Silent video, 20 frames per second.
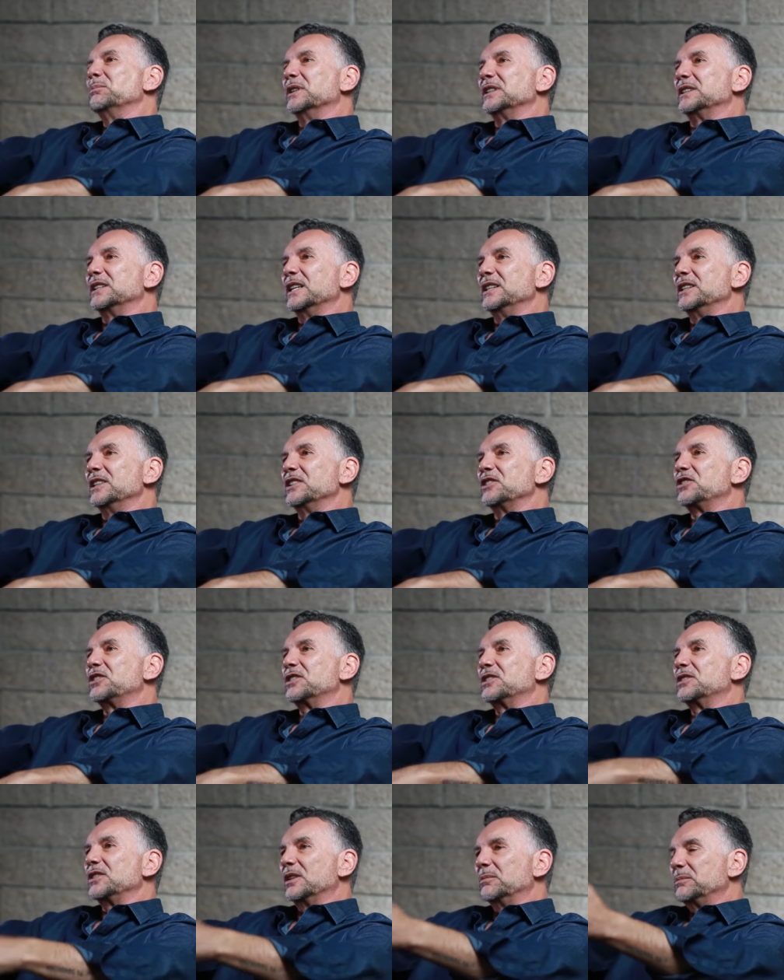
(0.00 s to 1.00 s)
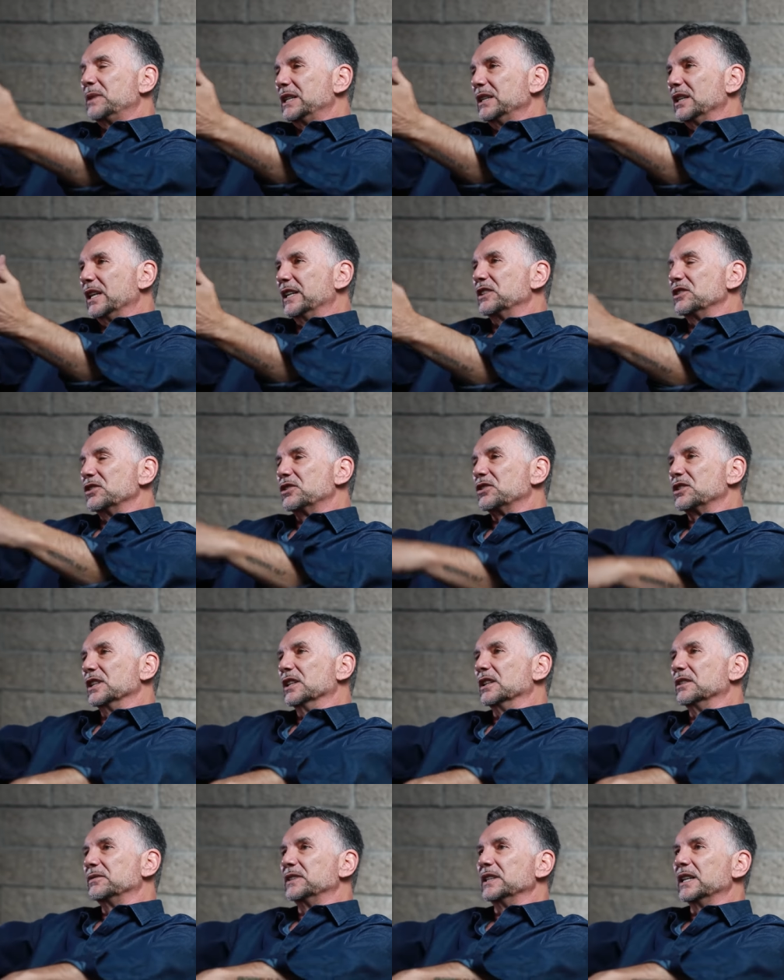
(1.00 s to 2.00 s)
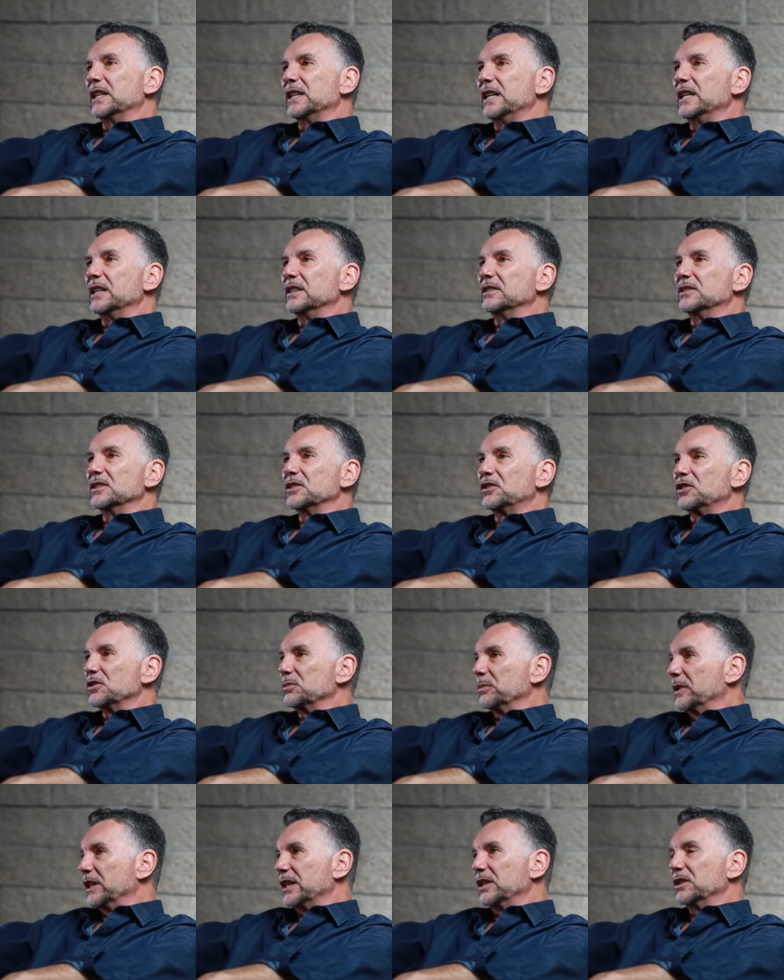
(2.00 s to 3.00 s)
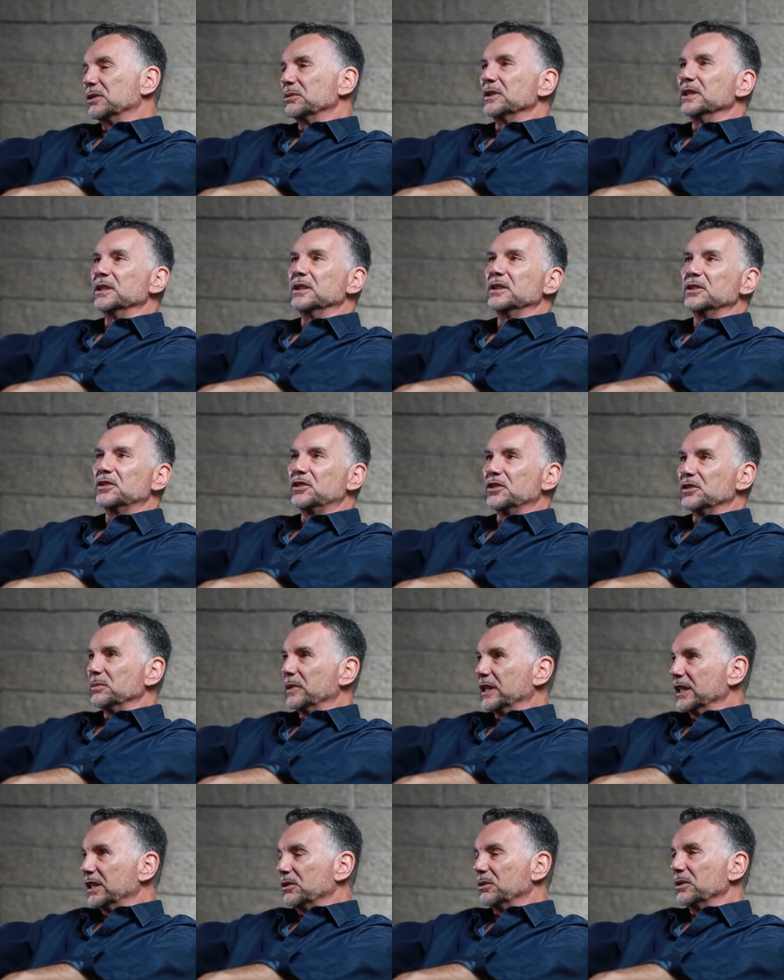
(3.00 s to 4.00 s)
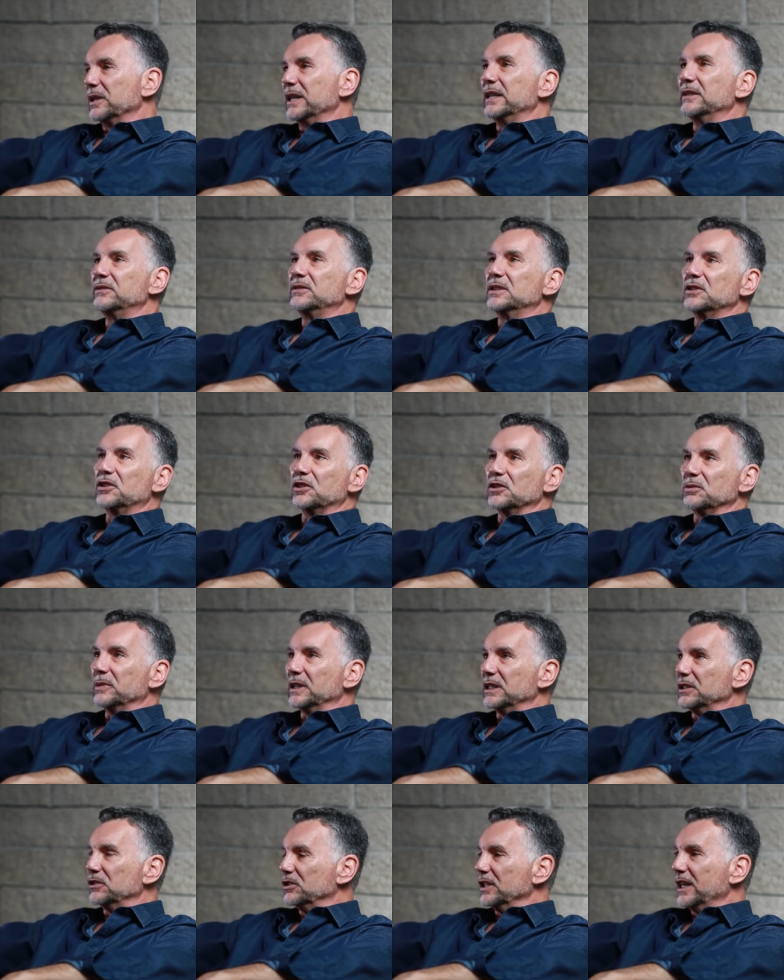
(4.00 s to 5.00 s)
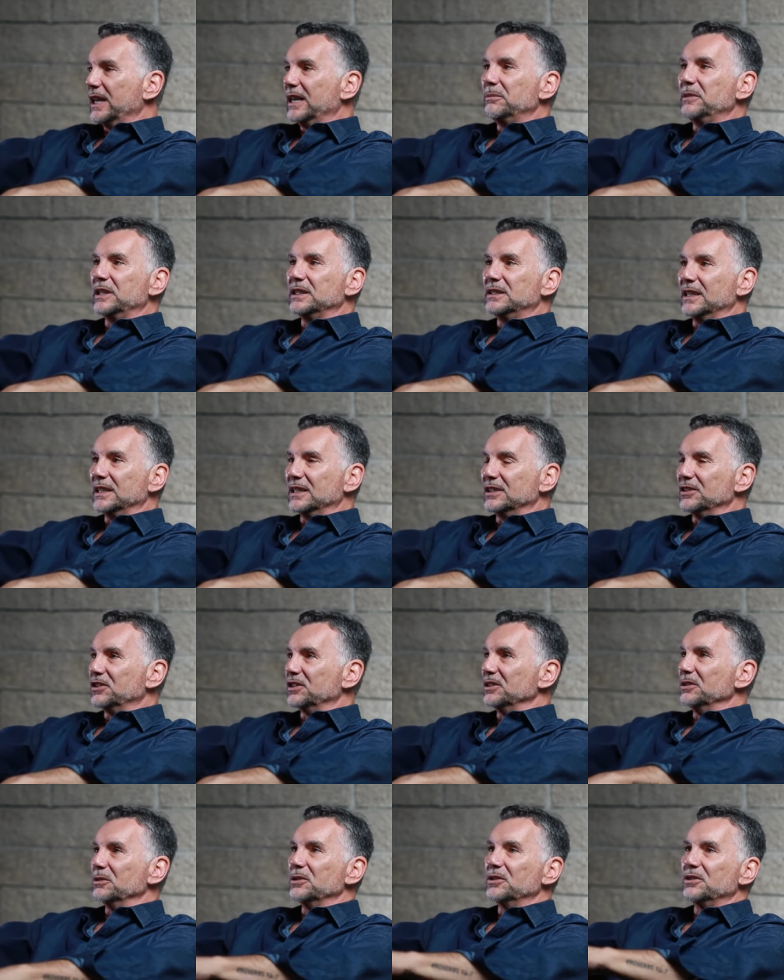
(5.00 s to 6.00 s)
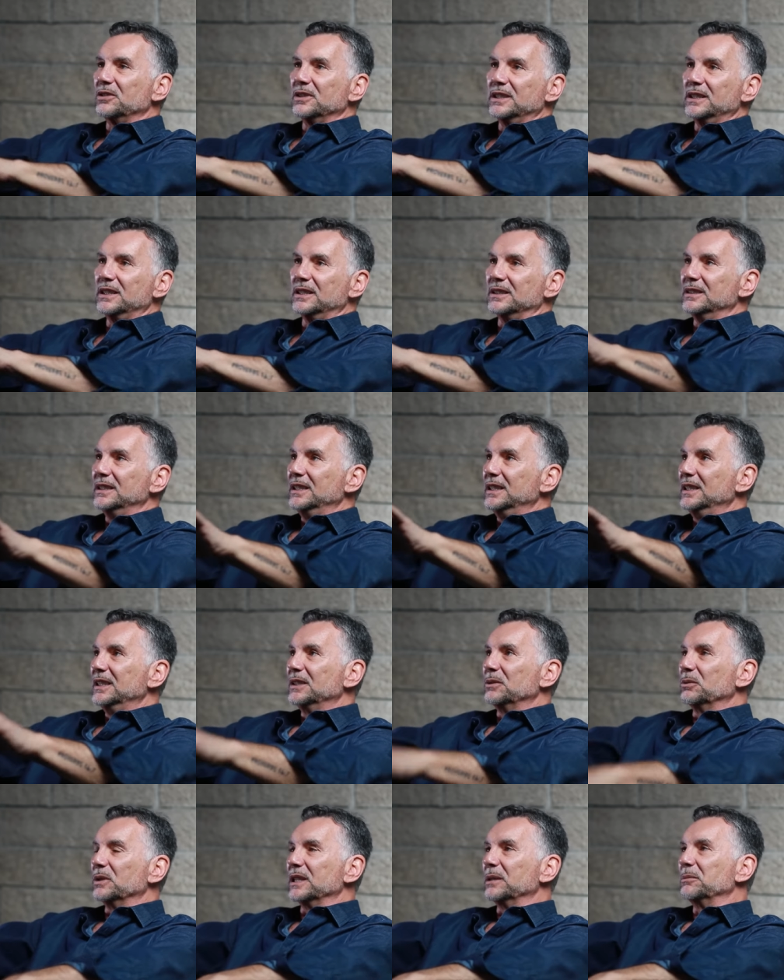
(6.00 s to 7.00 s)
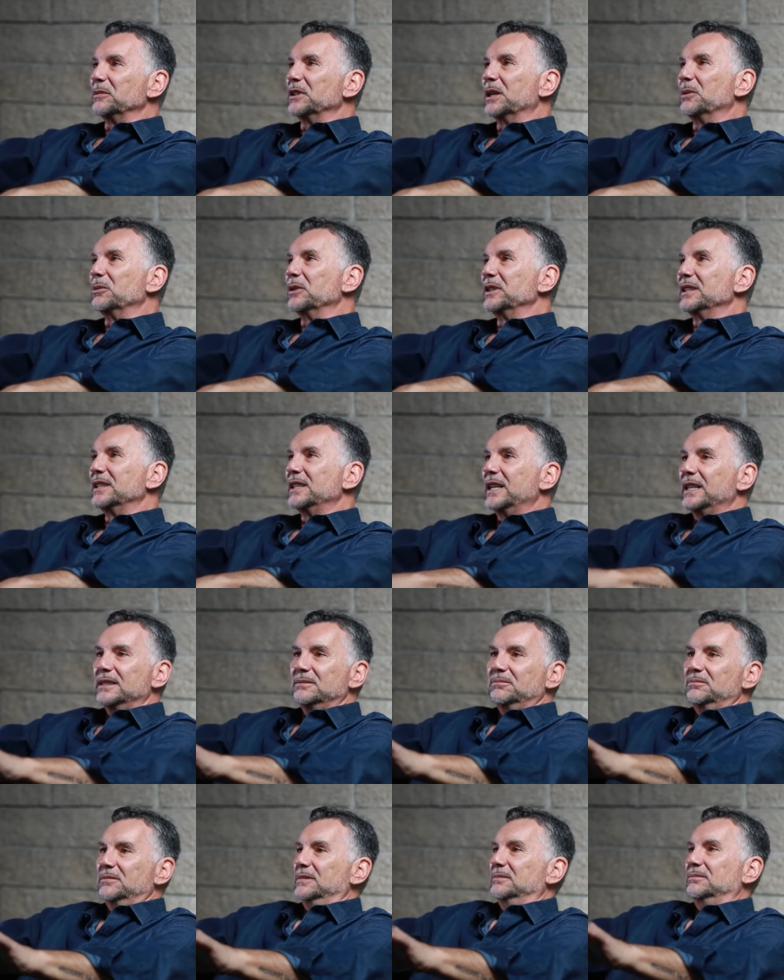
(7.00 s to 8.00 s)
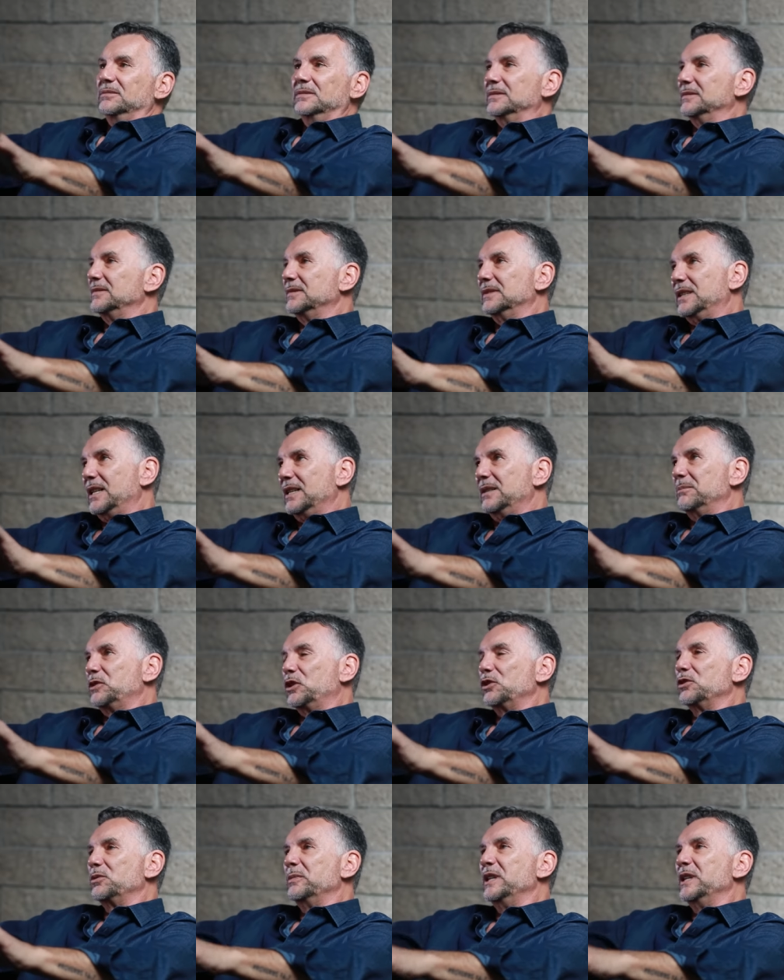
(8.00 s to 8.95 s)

But then there's somebody like yourself that, hey, this is my career, this is my craft, this is my job. I take it seriously, and when I'm done with it, I, I'm just.